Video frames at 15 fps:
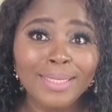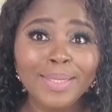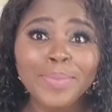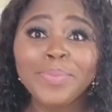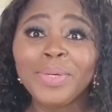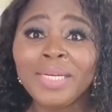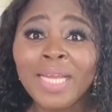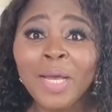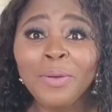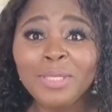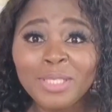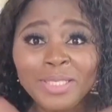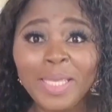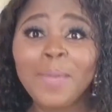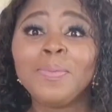But now it
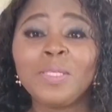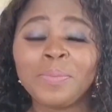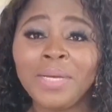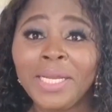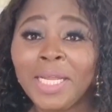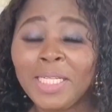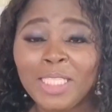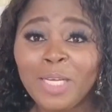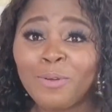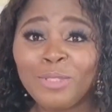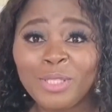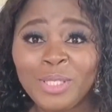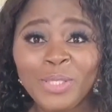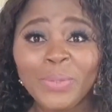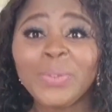just came to mind as I was
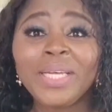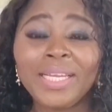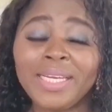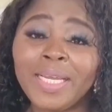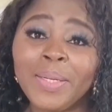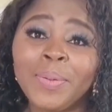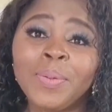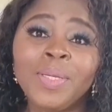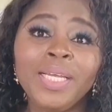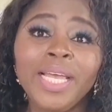just talking now.